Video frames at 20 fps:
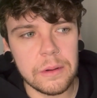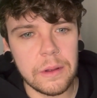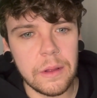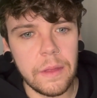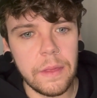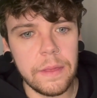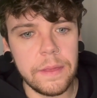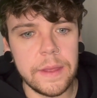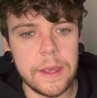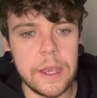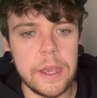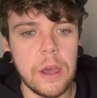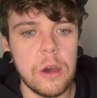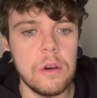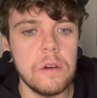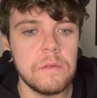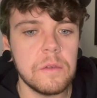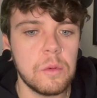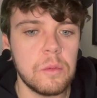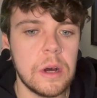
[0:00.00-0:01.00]
the
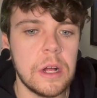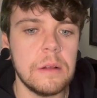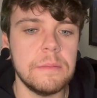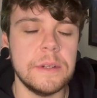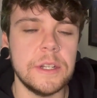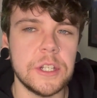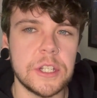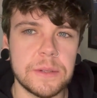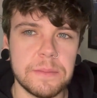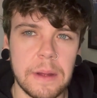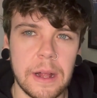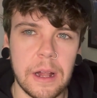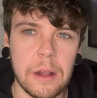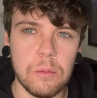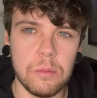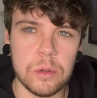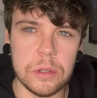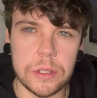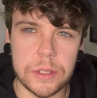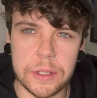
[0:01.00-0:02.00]
overwhelming smell
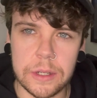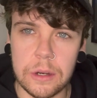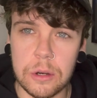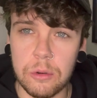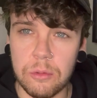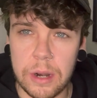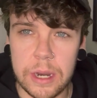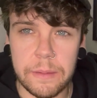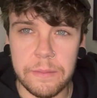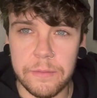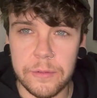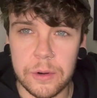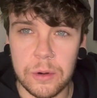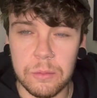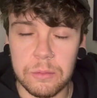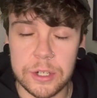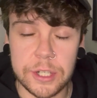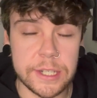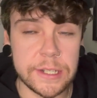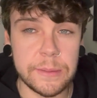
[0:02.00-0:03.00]
was grapefruit,
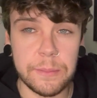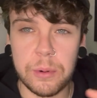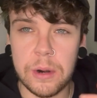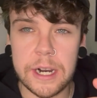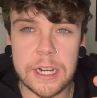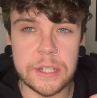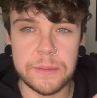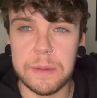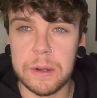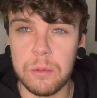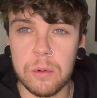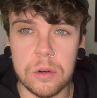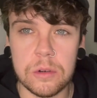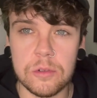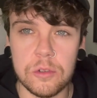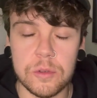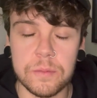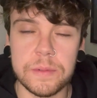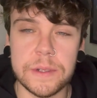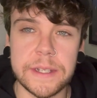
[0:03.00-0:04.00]
which surprised me
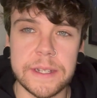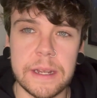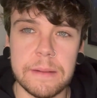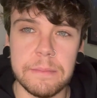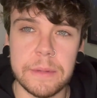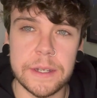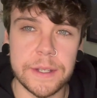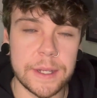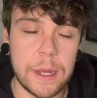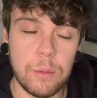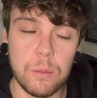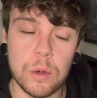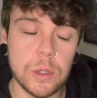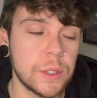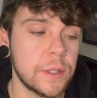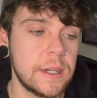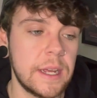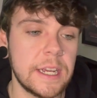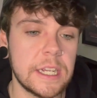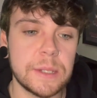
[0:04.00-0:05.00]
100% because I
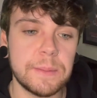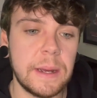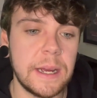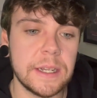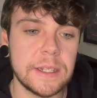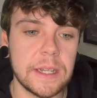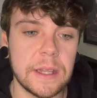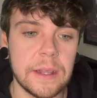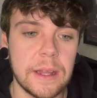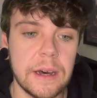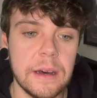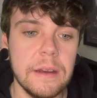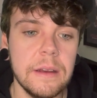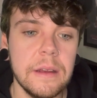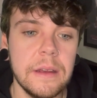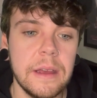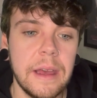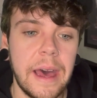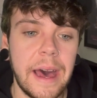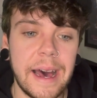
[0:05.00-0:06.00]
wasn't expecting that,
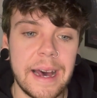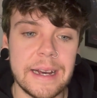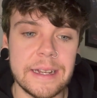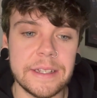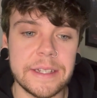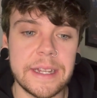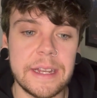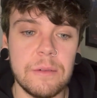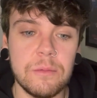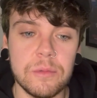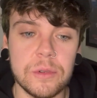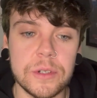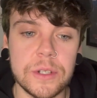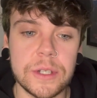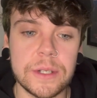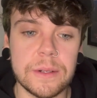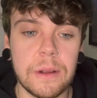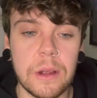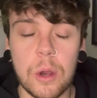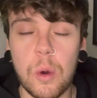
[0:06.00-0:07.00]
and it
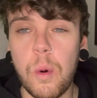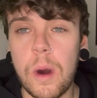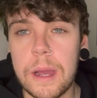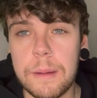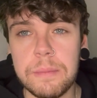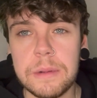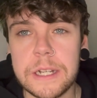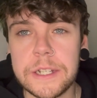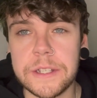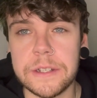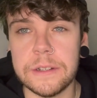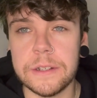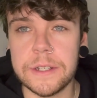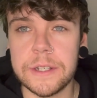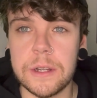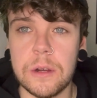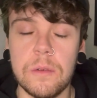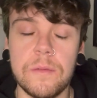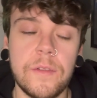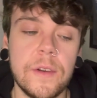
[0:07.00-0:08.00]
was quite pleasant.
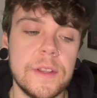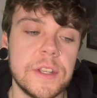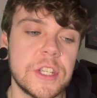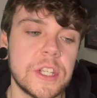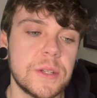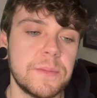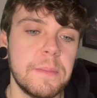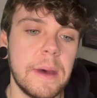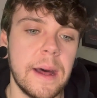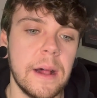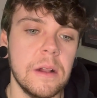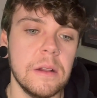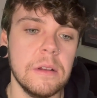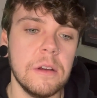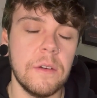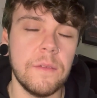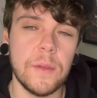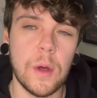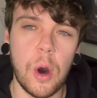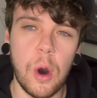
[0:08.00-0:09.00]
So for the smell
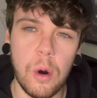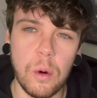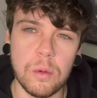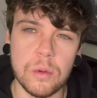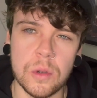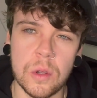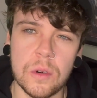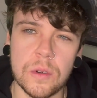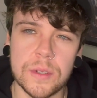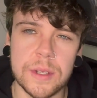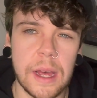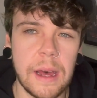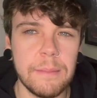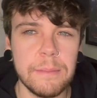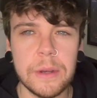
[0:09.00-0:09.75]
of the whole nugs, I